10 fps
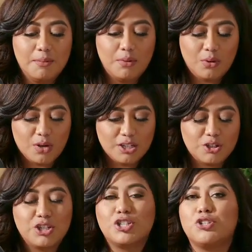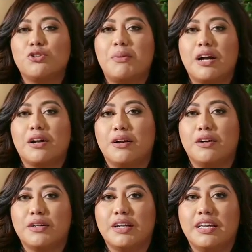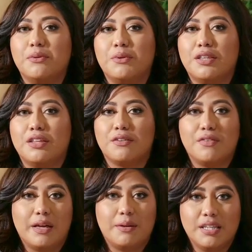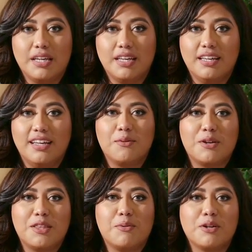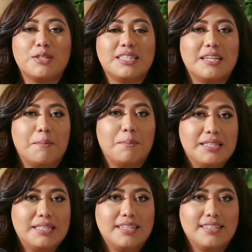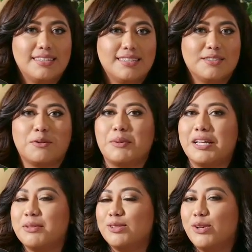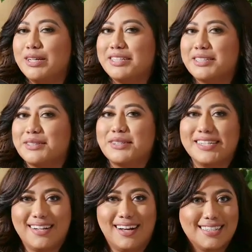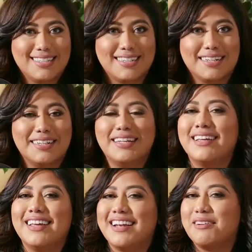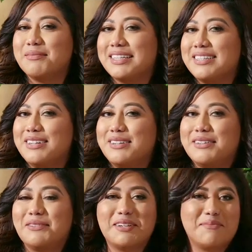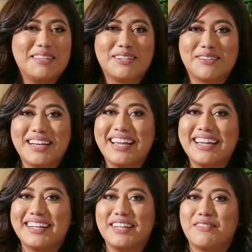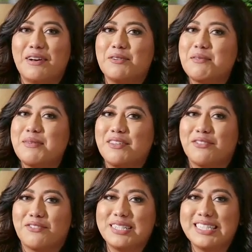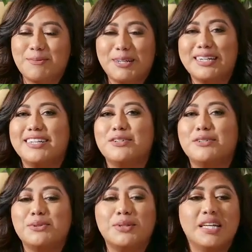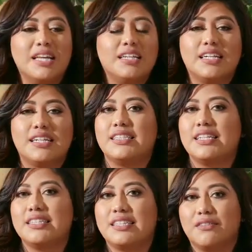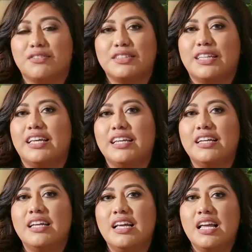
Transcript: more traditional background, right? With your family, where they want you to study business or become a lawyer or a doctor. And I'm like, no, I want to be the creative. I want to be the free spirit who does things differently.